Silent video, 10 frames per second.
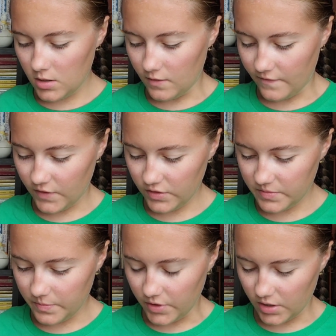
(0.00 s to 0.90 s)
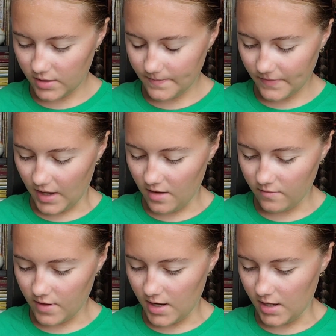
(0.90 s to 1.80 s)
the first book I
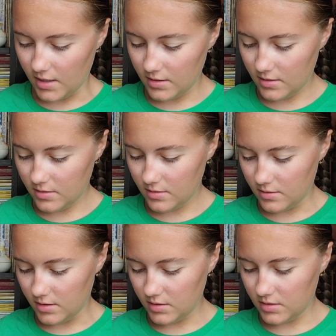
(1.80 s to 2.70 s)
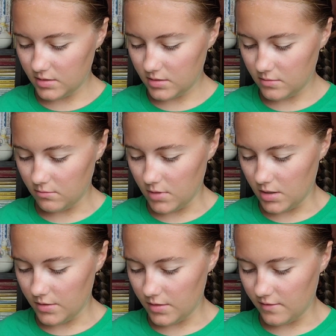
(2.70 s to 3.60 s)
read this month,